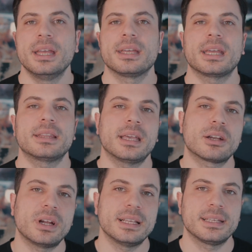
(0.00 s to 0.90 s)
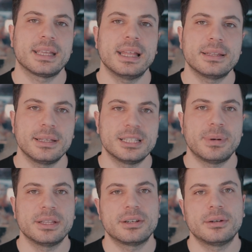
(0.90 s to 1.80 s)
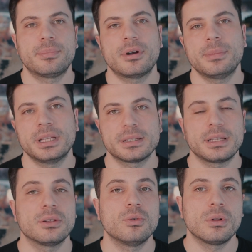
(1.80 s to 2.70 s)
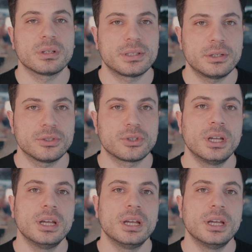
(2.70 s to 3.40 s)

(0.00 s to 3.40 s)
categorizing entities by their prominence in Google search